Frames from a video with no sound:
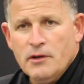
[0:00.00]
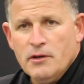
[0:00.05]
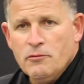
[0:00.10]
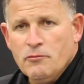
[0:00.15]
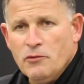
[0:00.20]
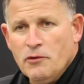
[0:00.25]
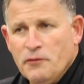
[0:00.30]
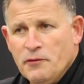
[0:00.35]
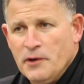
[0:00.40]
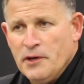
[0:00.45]
and
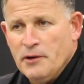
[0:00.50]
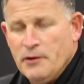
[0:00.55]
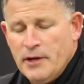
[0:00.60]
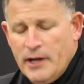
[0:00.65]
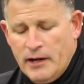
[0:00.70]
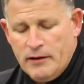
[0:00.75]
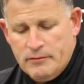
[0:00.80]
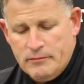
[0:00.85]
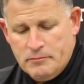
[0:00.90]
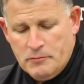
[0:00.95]
we'll figure it
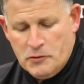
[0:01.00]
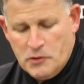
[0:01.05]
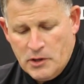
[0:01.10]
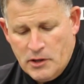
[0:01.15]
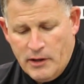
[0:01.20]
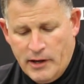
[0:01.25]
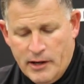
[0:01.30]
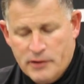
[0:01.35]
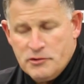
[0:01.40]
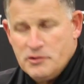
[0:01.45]
out. I
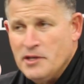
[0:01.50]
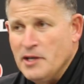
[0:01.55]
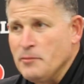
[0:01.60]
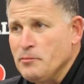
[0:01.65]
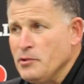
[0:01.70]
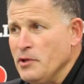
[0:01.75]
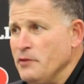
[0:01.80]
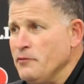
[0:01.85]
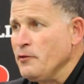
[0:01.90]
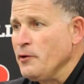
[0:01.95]
think Ohio State
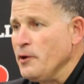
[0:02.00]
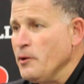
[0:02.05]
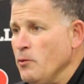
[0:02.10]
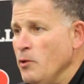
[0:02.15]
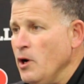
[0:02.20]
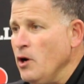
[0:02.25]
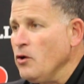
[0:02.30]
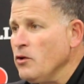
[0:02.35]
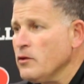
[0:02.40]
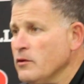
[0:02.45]
played very
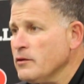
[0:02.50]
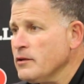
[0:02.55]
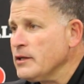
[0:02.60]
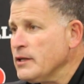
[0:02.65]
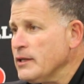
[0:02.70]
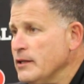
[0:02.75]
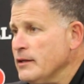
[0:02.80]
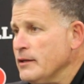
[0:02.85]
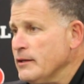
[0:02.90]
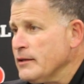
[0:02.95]
well.
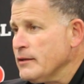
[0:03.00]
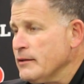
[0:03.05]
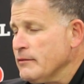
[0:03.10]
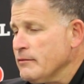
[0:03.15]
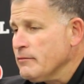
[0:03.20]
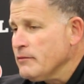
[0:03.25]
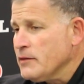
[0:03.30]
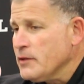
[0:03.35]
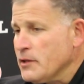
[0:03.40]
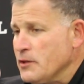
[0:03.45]

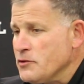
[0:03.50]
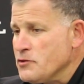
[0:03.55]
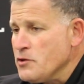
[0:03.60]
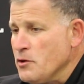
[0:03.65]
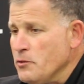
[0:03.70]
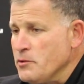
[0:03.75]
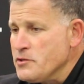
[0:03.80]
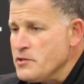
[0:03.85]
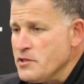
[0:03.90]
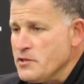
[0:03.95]
I think it's
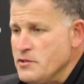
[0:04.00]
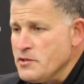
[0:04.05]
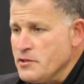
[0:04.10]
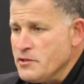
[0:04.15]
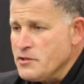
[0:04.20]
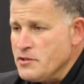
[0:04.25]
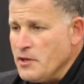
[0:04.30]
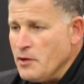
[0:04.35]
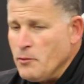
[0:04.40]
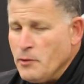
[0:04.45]
always easy to
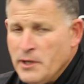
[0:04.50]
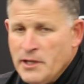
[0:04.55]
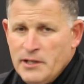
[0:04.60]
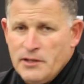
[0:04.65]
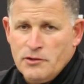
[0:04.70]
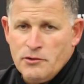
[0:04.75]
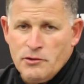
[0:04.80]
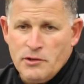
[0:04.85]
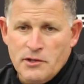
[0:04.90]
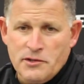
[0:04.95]
say we
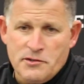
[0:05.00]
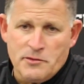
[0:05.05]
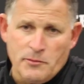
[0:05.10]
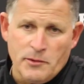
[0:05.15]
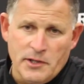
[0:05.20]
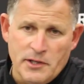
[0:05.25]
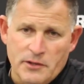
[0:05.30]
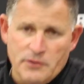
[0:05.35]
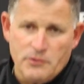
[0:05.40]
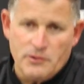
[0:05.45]
didn't do this and
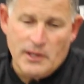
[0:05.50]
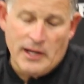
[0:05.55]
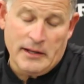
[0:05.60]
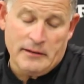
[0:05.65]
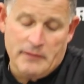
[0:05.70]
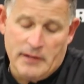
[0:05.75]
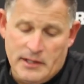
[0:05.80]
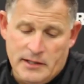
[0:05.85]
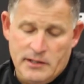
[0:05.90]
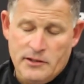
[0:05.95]
we didn't do that.
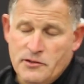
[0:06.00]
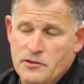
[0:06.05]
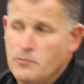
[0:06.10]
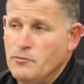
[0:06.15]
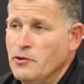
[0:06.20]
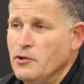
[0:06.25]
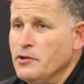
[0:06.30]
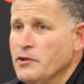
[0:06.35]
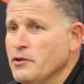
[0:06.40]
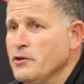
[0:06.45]
They did some
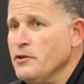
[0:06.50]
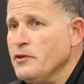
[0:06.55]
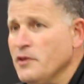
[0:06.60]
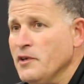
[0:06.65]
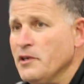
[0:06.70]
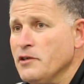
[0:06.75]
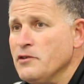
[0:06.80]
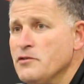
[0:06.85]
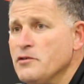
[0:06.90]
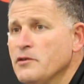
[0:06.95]
really good
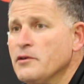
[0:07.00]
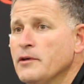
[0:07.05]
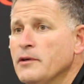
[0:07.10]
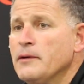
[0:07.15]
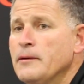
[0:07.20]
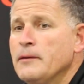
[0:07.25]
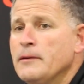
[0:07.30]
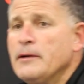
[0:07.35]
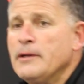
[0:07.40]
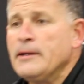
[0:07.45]
things,
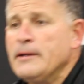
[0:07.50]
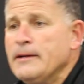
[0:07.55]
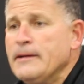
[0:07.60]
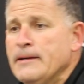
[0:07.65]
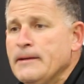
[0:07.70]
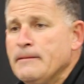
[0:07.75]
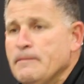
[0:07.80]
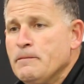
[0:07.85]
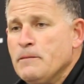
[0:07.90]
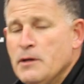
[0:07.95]

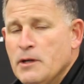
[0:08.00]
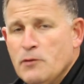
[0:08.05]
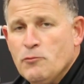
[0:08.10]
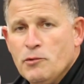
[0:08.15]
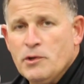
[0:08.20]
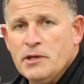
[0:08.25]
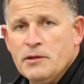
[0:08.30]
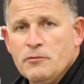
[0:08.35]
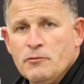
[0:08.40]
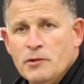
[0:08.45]
and
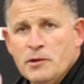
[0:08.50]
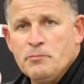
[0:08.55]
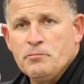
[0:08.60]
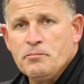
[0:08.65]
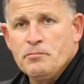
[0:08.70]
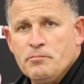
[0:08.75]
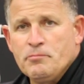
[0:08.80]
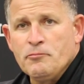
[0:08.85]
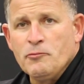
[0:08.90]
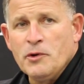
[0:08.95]

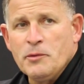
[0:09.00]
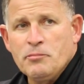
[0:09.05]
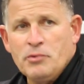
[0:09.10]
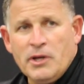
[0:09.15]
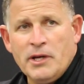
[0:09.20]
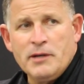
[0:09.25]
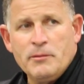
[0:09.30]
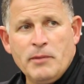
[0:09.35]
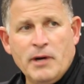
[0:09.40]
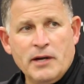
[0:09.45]
we
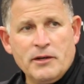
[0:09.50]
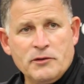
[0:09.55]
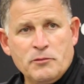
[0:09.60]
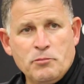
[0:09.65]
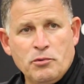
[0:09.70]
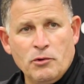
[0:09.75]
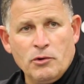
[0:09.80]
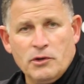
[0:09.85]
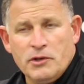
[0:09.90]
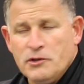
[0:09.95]
played about as
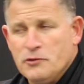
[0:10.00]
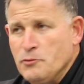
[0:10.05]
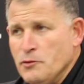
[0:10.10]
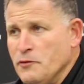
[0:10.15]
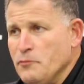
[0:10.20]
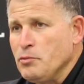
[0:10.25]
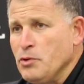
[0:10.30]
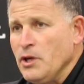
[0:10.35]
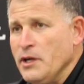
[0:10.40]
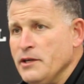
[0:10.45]
poorly as
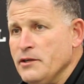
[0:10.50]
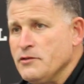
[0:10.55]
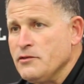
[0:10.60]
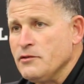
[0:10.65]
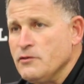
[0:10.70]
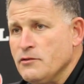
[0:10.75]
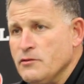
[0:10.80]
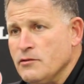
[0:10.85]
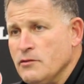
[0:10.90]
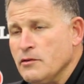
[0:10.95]
we've played
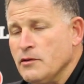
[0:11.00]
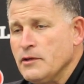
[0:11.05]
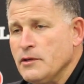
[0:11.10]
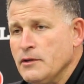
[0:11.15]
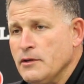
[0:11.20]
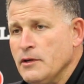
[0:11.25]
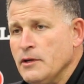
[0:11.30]
since